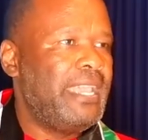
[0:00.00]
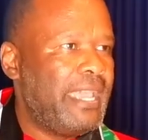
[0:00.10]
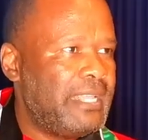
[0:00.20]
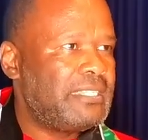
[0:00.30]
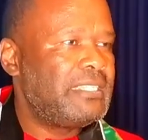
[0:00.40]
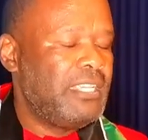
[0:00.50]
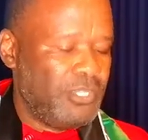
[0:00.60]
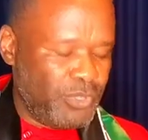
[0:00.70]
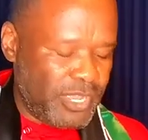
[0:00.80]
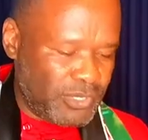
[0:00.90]
Hence,
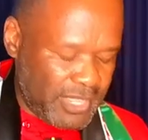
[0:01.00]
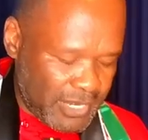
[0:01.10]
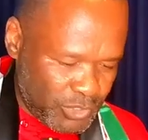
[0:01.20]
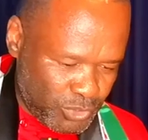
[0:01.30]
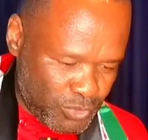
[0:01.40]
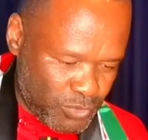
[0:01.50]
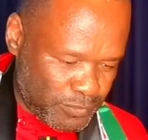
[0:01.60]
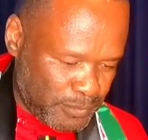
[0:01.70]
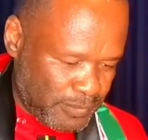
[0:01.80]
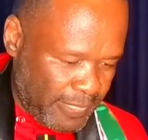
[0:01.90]
you had then
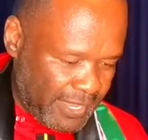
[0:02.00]
to